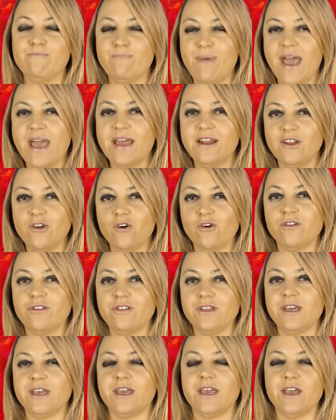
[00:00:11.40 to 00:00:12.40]
I bet you're
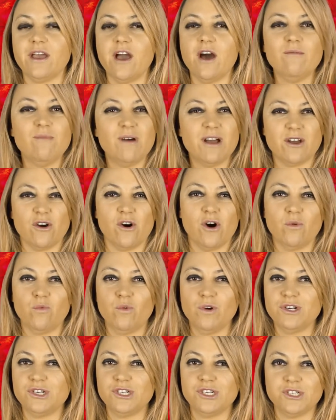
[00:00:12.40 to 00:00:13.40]
thinking, oh my God,
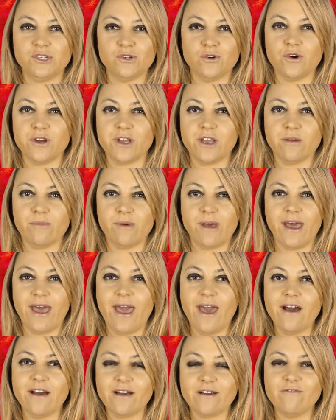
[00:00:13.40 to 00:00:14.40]
what is she talking about?
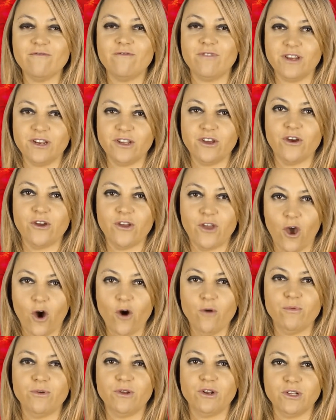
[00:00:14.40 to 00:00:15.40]
How can video
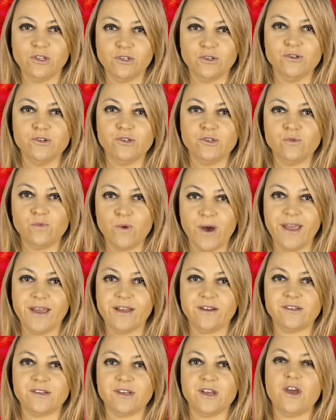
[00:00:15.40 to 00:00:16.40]
help you to lose
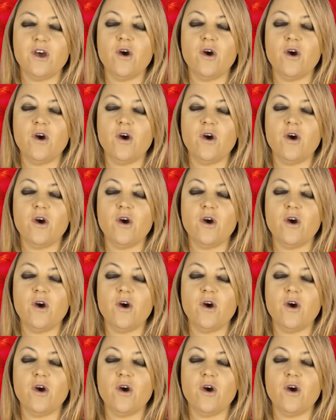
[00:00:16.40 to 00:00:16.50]
weight?